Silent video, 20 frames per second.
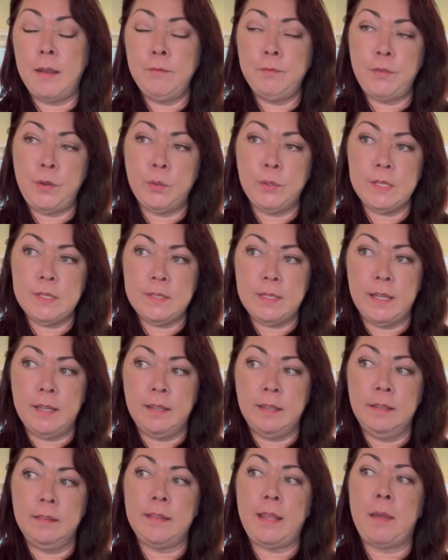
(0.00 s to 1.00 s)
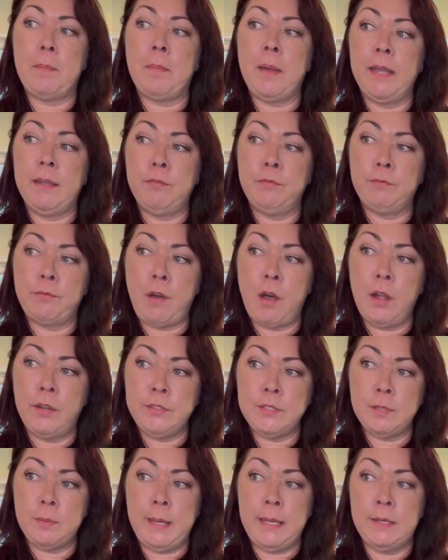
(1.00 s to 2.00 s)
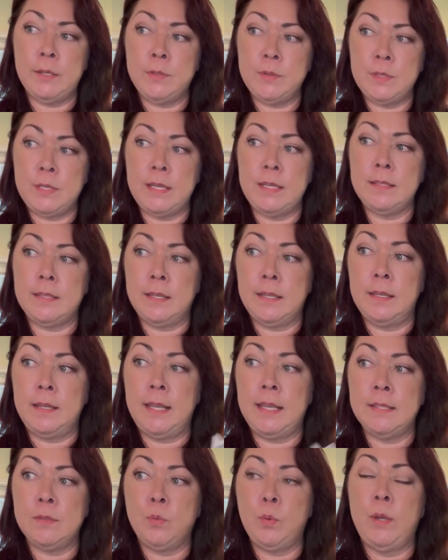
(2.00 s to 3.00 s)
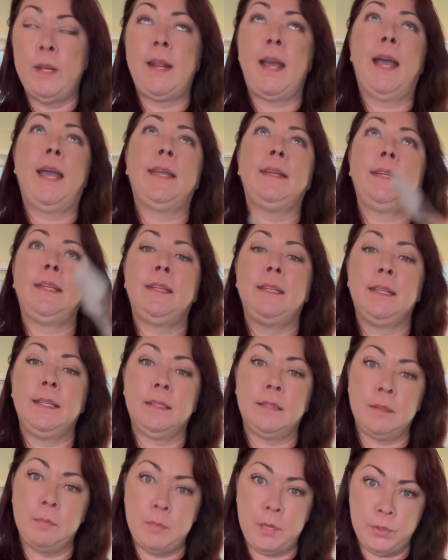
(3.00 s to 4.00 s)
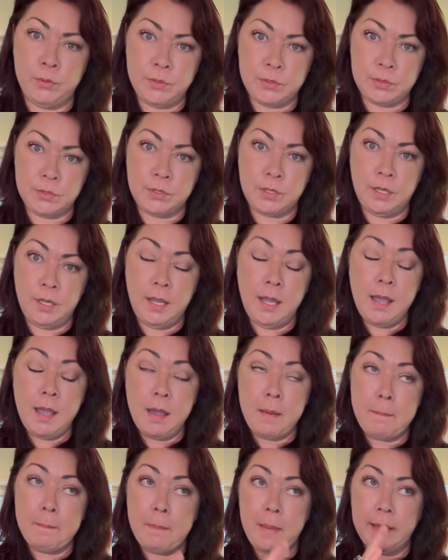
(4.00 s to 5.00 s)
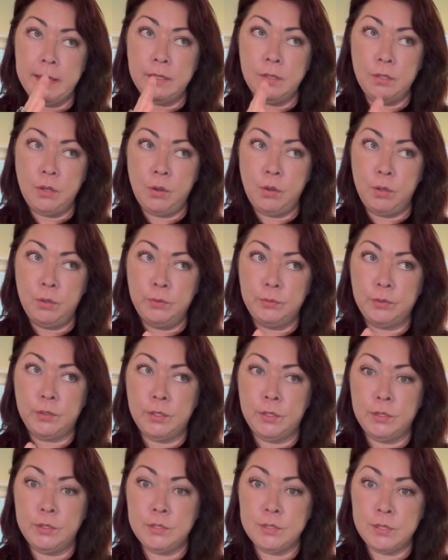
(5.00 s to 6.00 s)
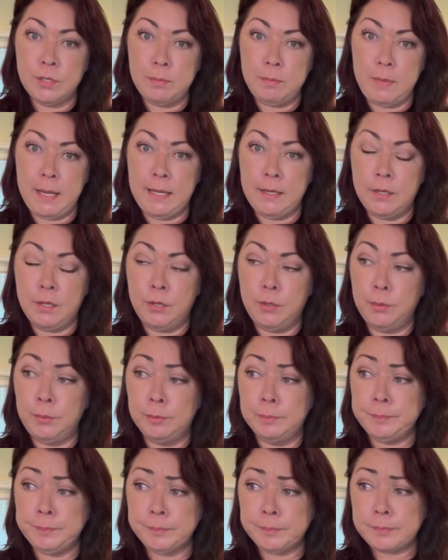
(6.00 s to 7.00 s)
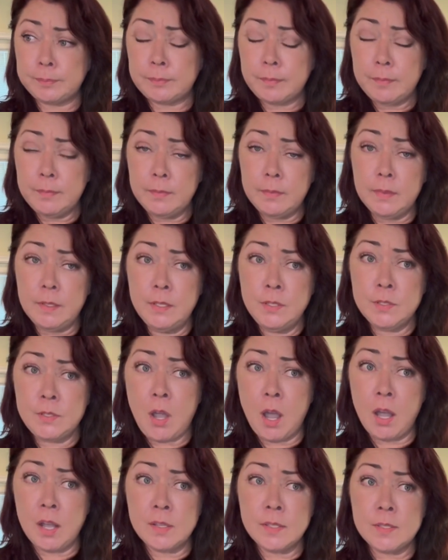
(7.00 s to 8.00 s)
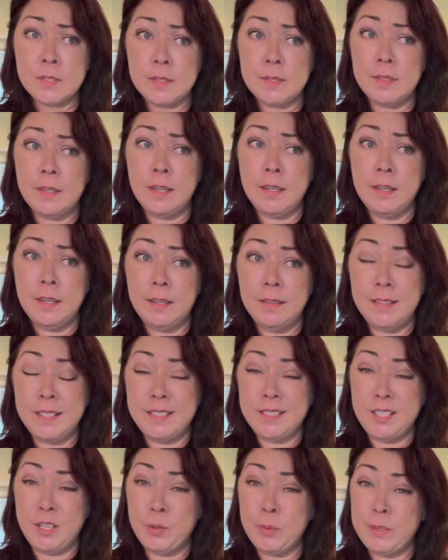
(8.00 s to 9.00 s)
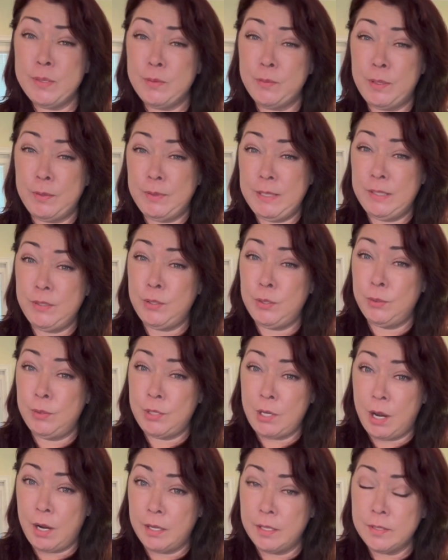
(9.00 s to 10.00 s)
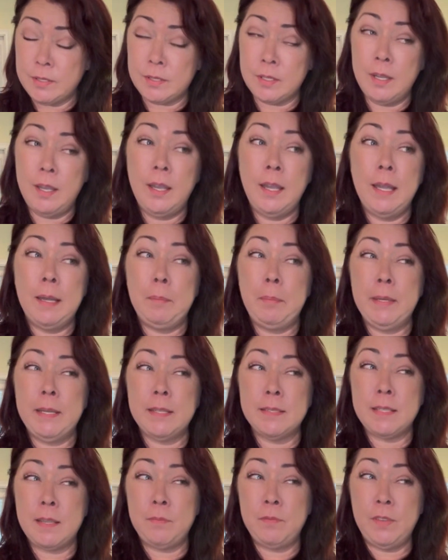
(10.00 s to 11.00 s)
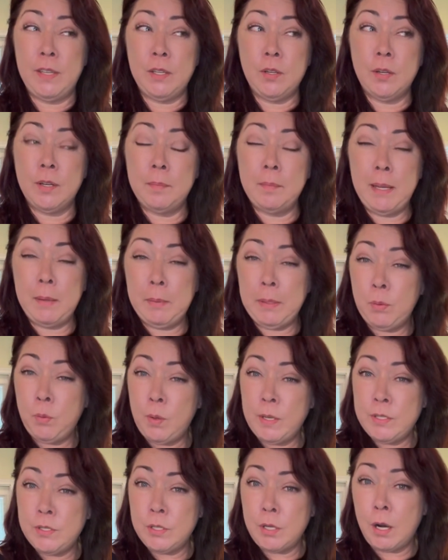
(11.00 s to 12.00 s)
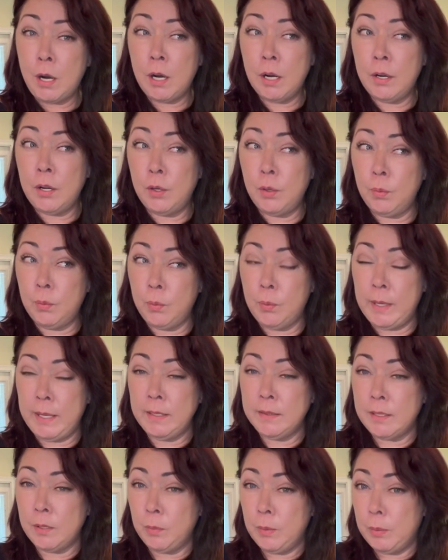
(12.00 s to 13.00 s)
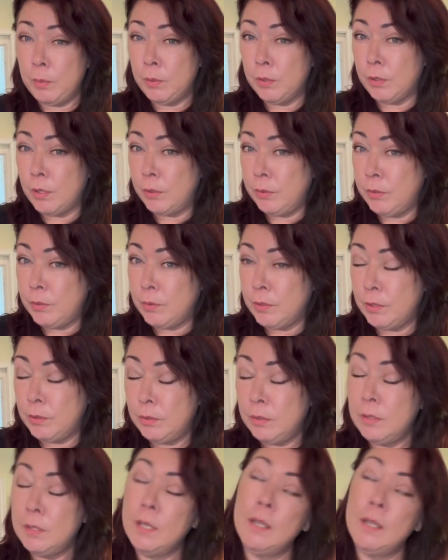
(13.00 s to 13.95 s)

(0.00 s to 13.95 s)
focusing that my fall tomato season is when I need to get the most. My goal for tomato sauce this year was 52 jars, because I'm figuring maybe 1 jar a week that we will go through.